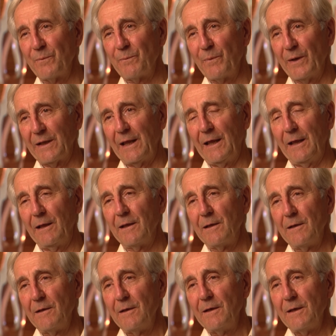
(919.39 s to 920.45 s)
But he
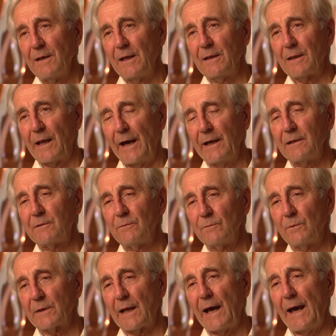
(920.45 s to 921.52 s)
liked
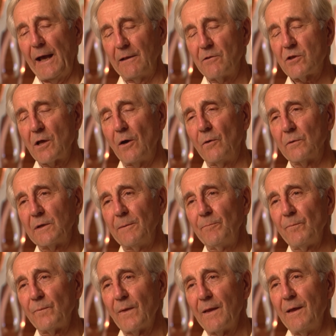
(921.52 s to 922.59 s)
what I had shown
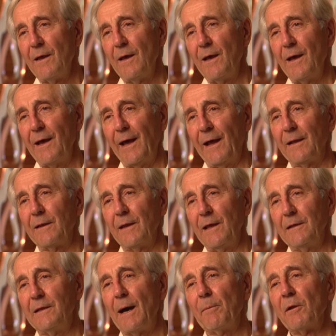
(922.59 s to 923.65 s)
him, and
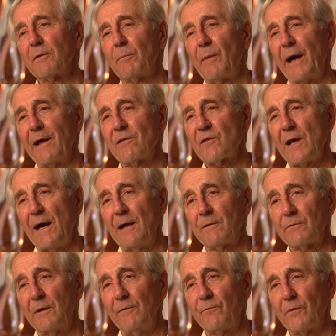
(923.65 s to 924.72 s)
he doubled my
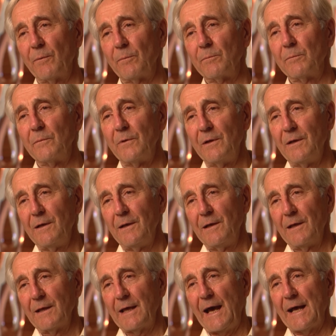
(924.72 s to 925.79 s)
salary from
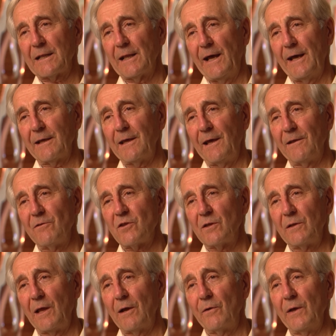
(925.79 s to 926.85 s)
Cadillac
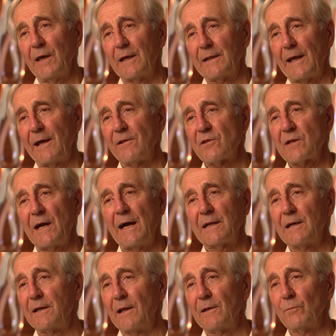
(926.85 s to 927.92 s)
Engineering, and I
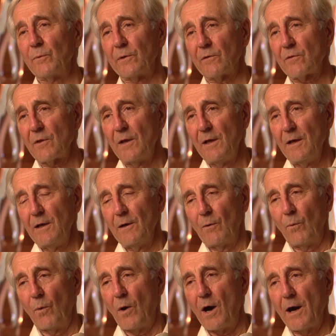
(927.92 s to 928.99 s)
started in with
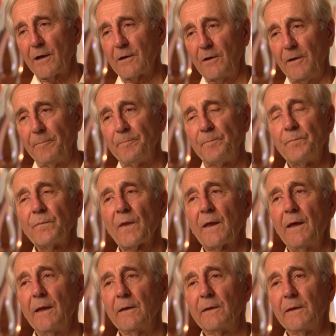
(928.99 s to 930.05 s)
Walker
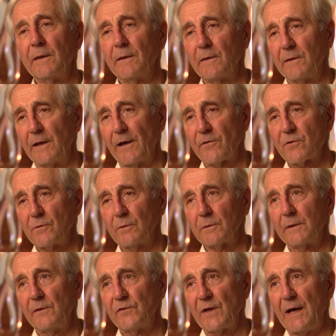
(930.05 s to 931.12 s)
in industrial
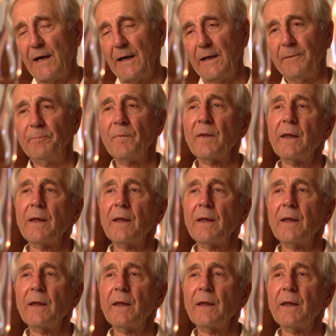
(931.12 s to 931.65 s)
design.